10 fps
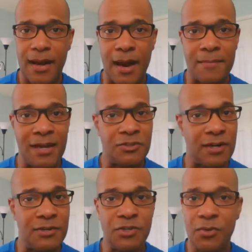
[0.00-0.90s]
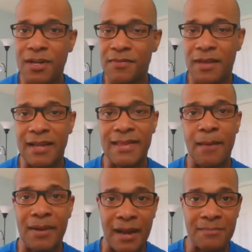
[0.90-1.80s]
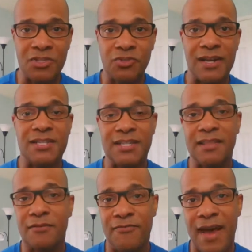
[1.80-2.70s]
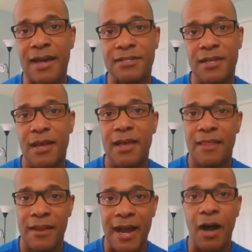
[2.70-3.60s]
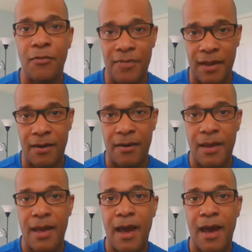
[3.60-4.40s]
I'm not trying to do anything like that, but I'm just trying to state the facts that are out there.